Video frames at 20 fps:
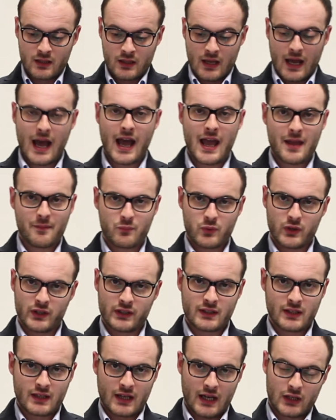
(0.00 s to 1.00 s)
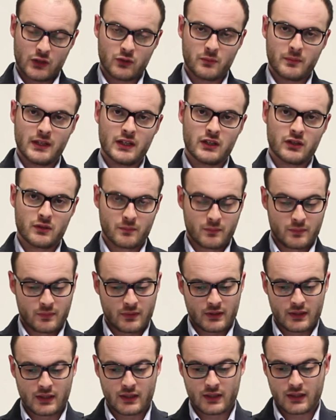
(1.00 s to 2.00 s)
hybrid aluminum
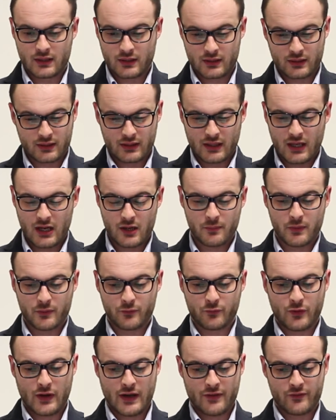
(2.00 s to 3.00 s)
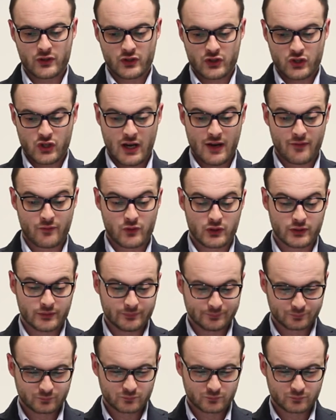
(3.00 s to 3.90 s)
carbon fiber chevron,